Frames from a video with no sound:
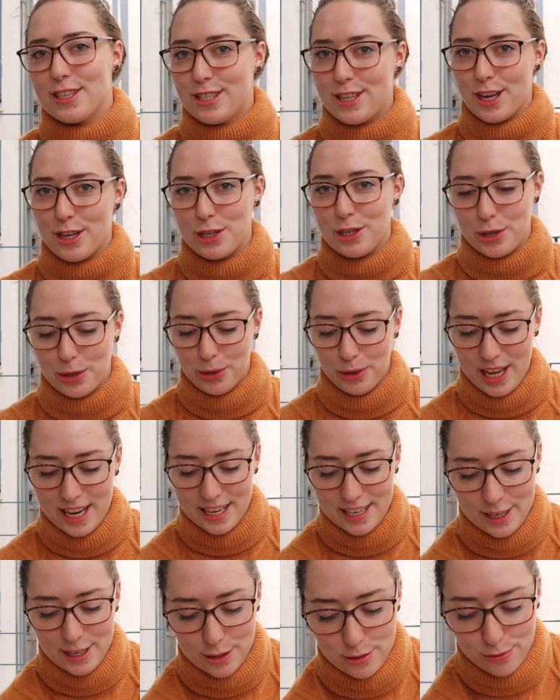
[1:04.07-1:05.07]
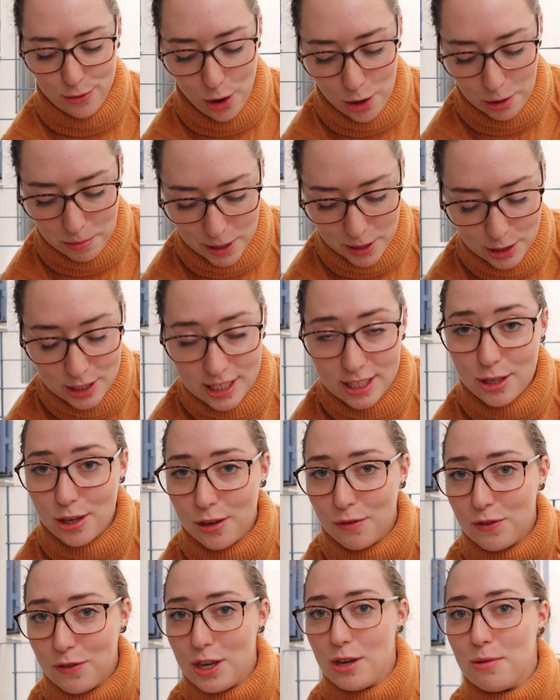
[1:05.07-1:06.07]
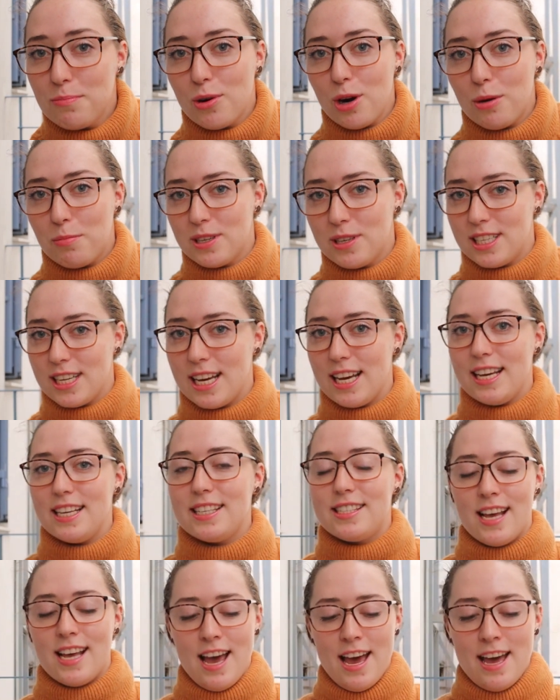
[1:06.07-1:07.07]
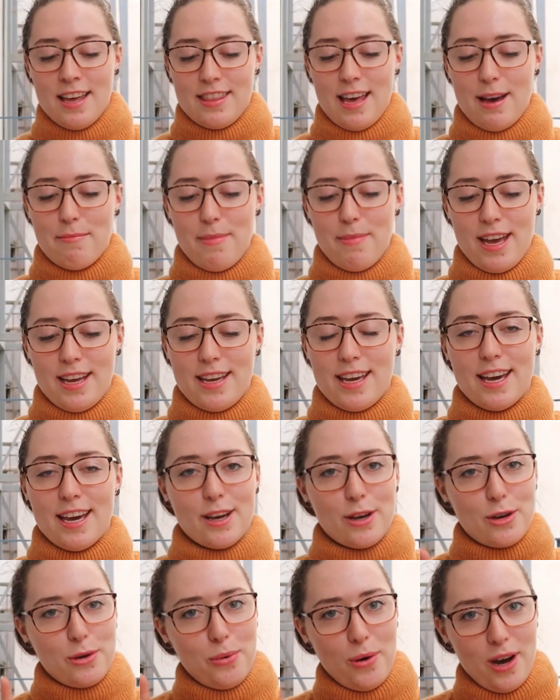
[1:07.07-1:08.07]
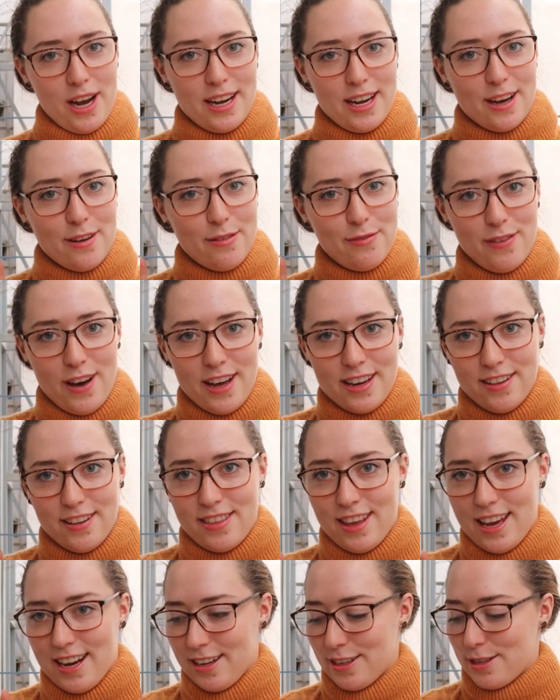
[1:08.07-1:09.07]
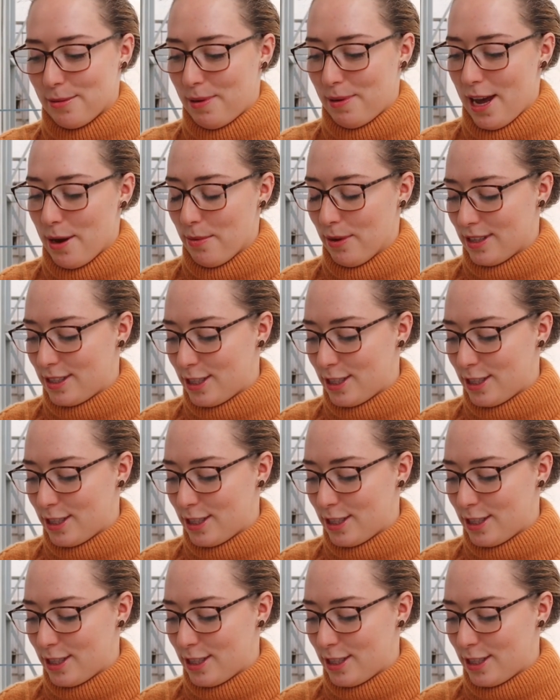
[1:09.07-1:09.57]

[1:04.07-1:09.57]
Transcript: such a cool igneous rock, because it's got a few properties that make it quite a fun thing to play with.